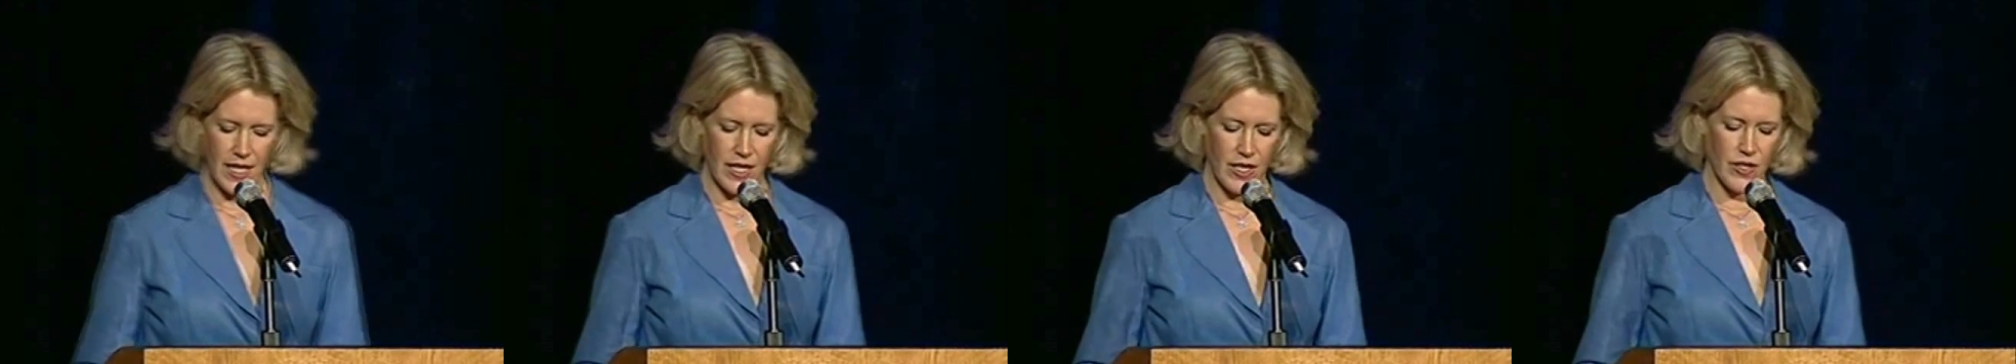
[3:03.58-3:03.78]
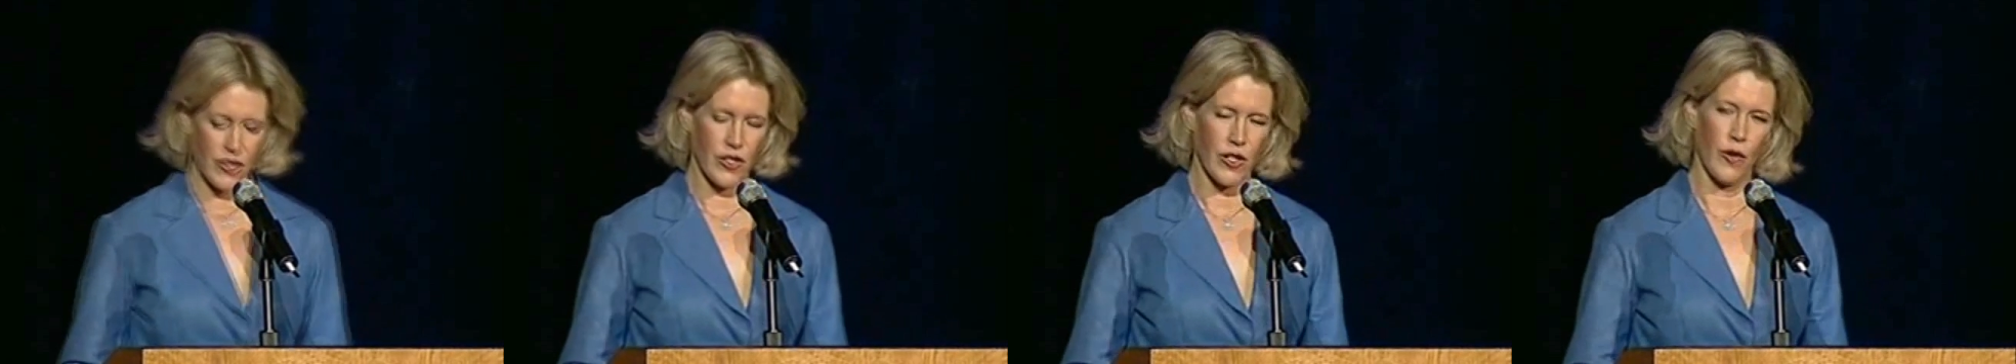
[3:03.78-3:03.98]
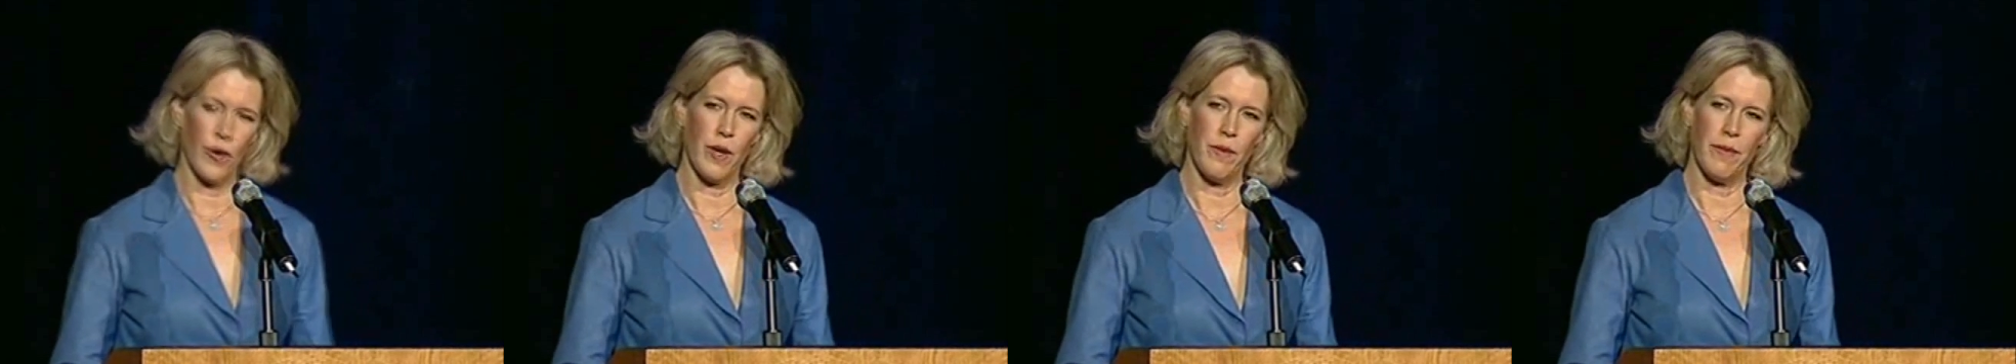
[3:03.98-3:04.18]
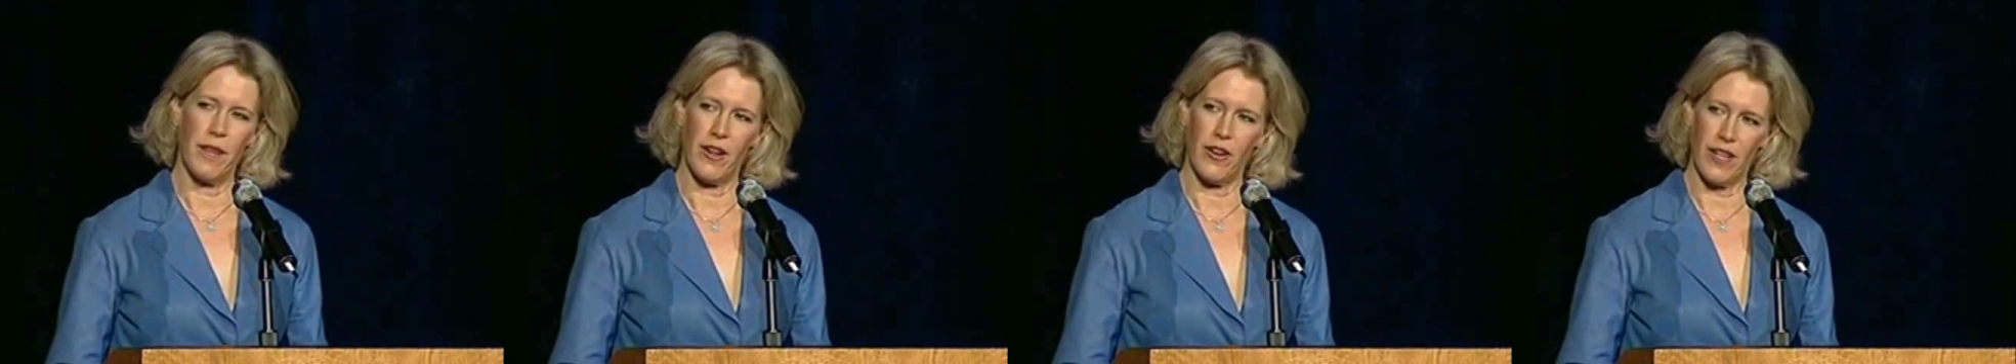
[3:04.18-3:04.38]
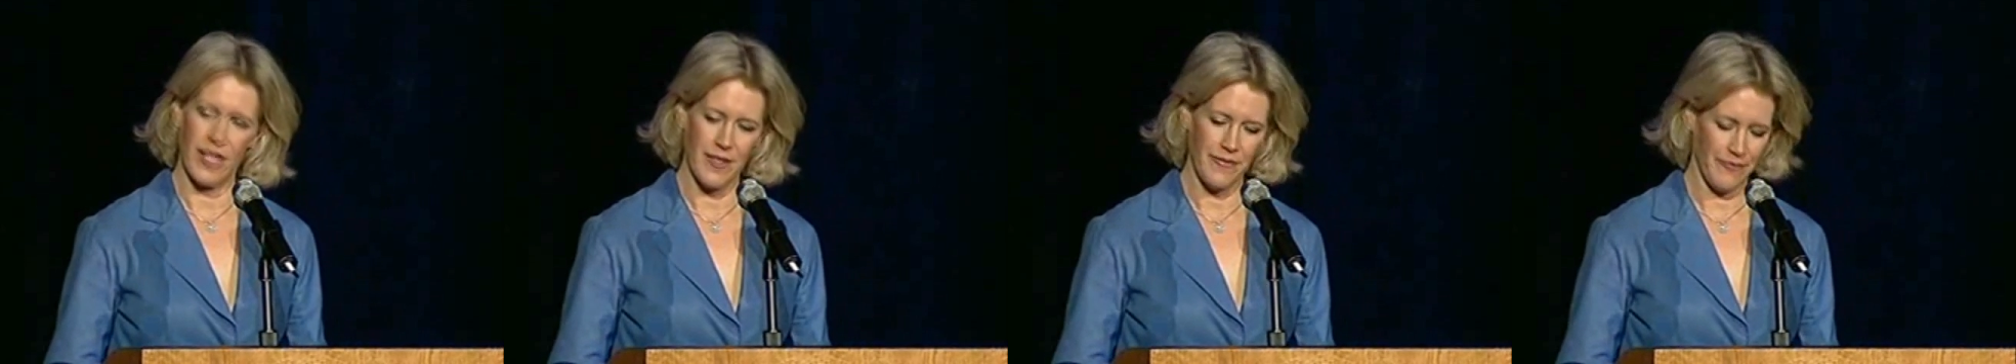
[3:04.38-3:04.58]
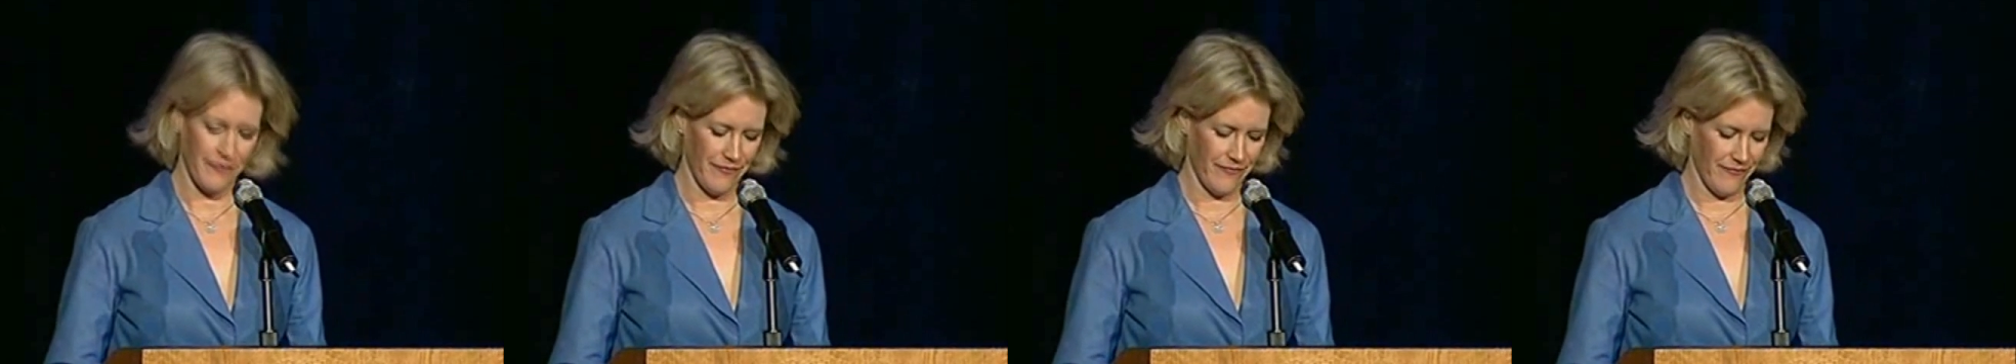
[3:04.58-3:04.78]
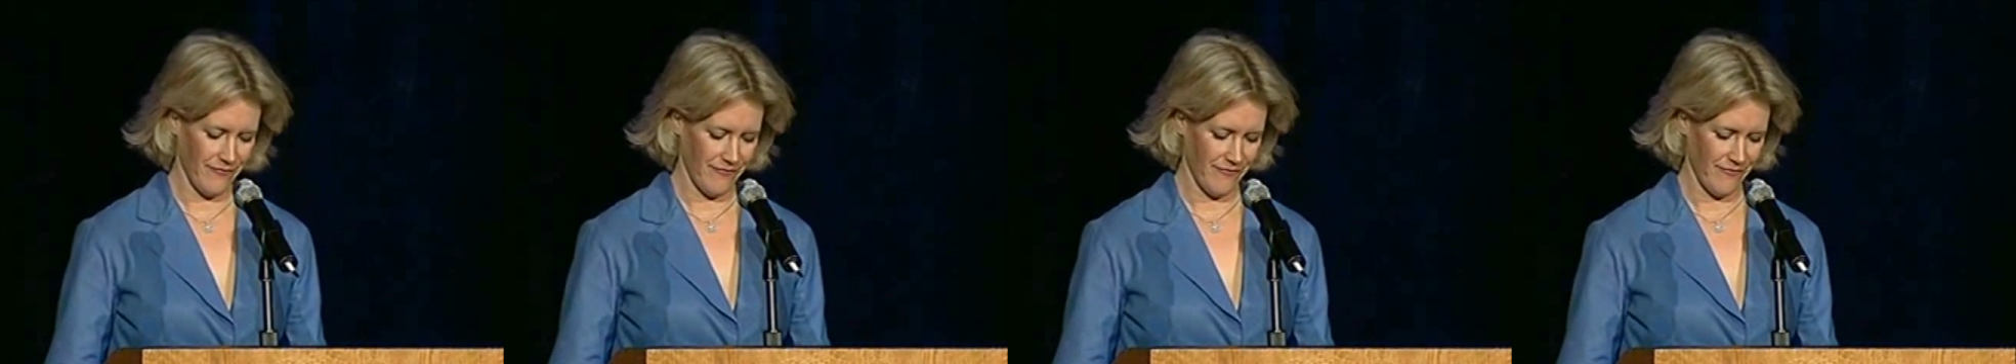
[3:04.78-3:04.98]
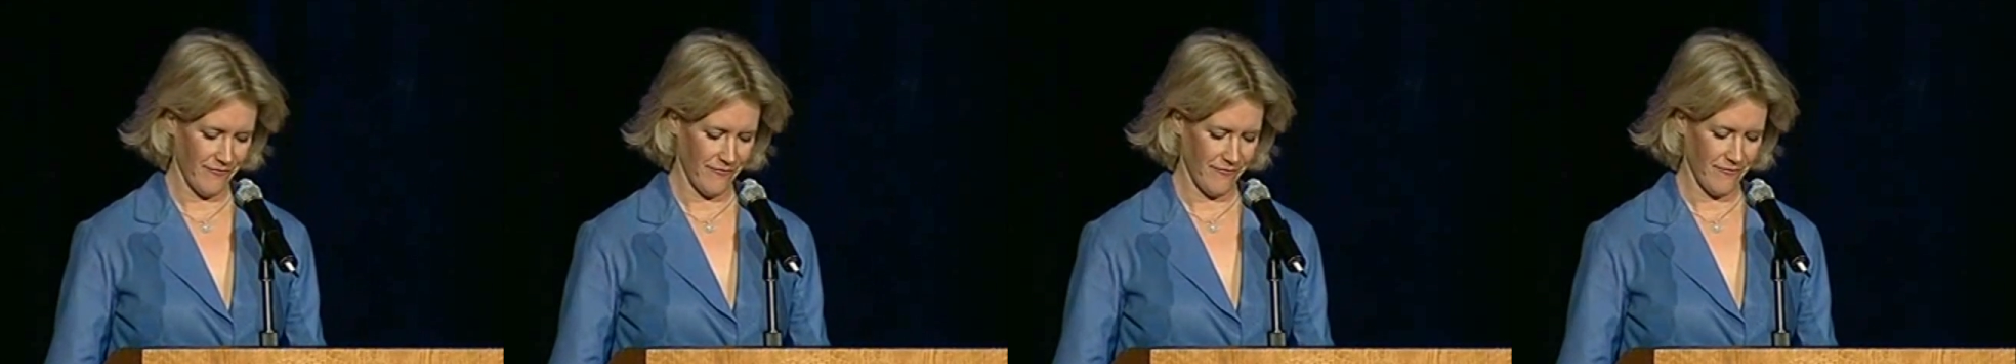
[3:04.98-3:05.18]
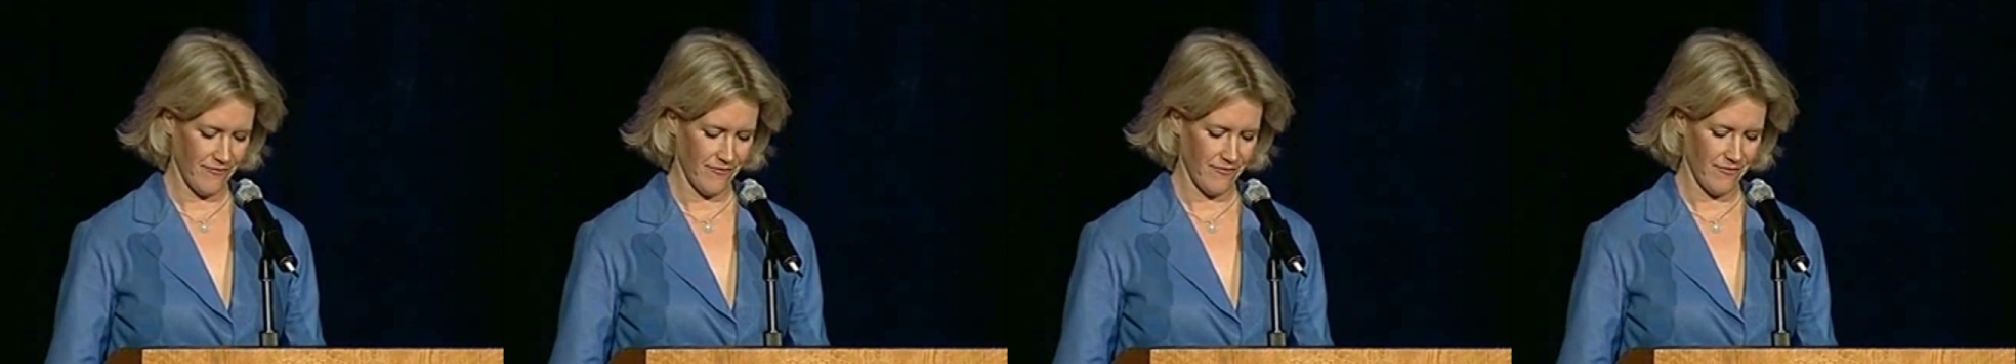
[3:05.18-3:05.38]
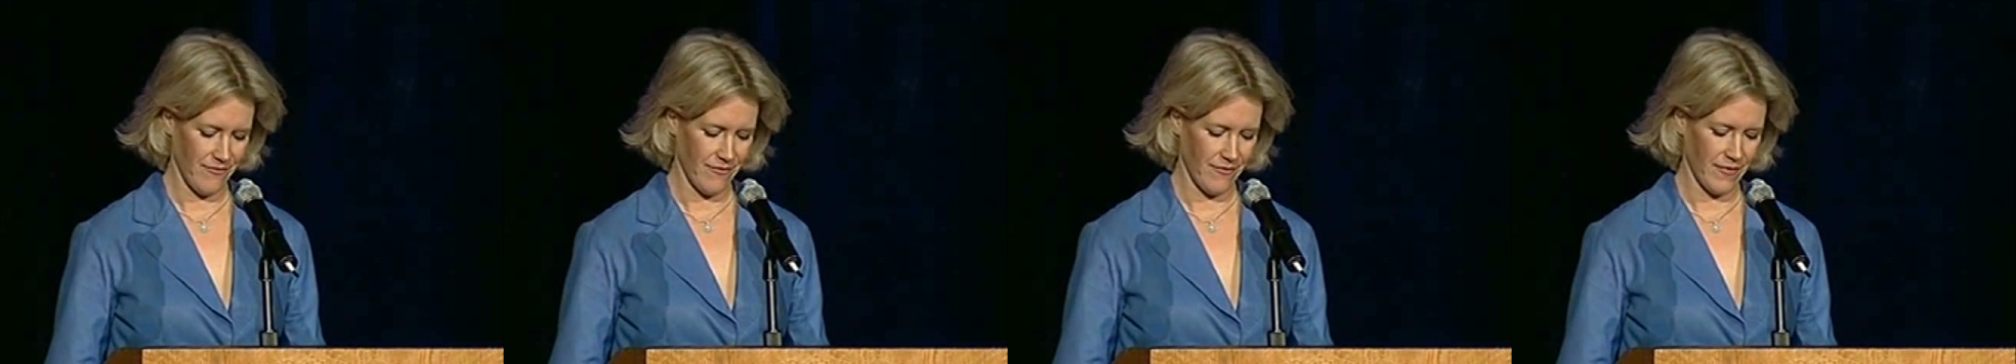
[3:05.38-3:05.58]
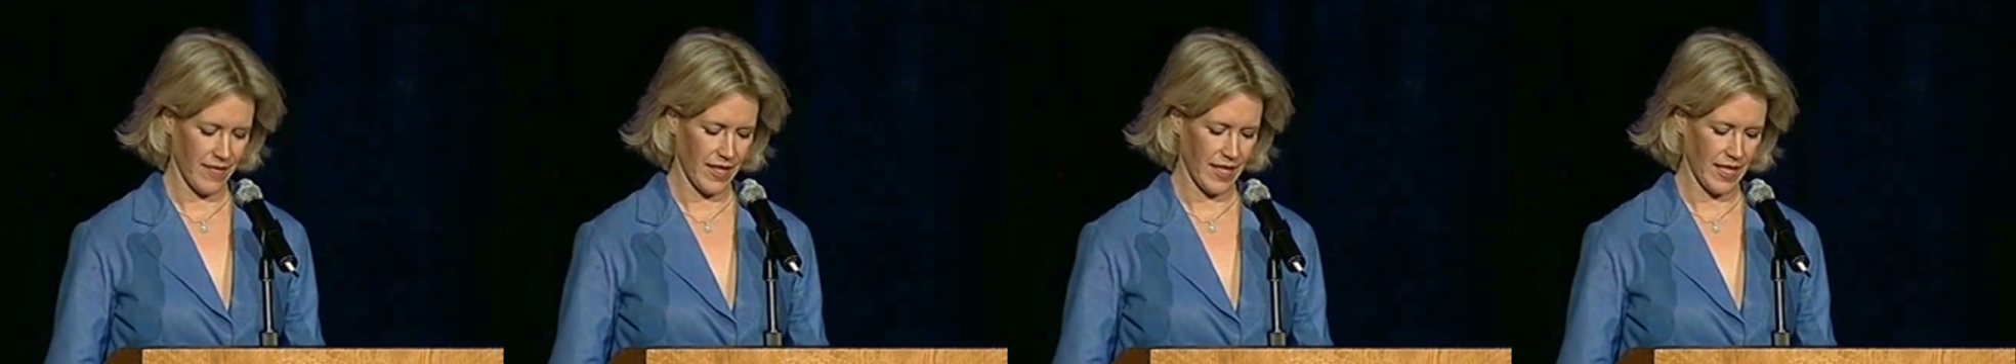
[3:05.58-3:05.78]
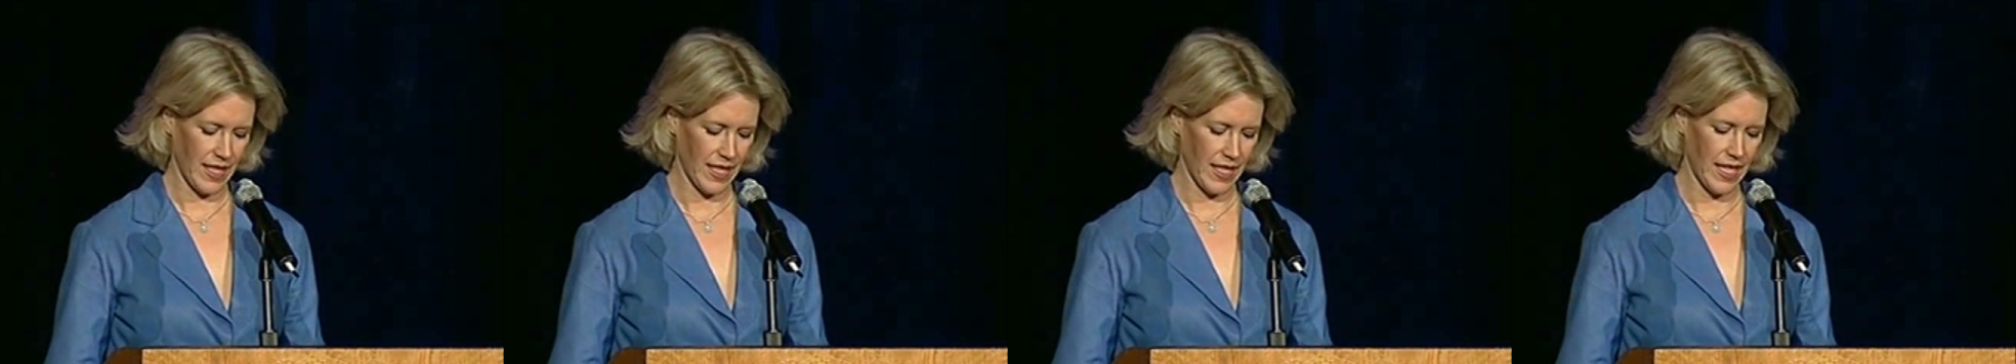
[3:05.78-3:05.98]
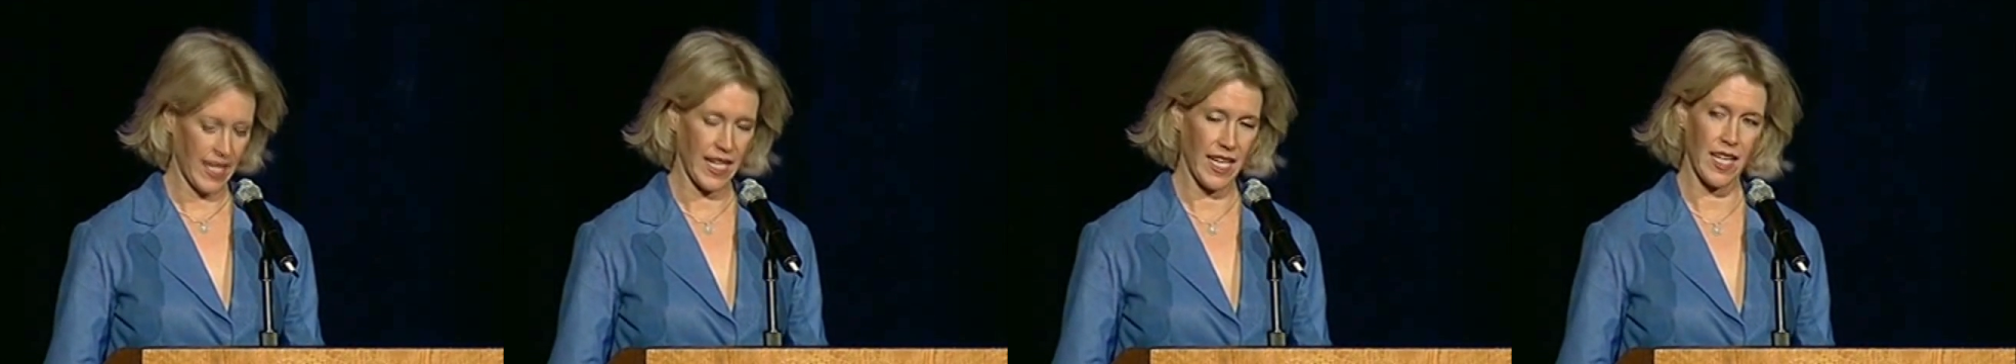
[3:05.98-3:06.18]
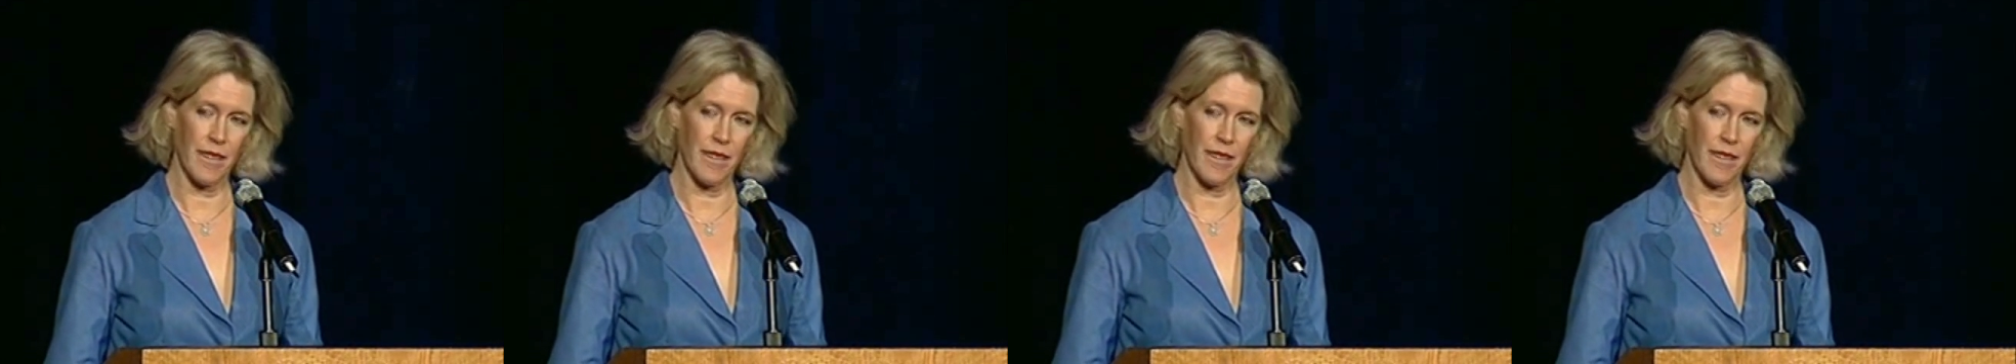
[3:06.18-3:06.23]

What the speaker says: So we married. He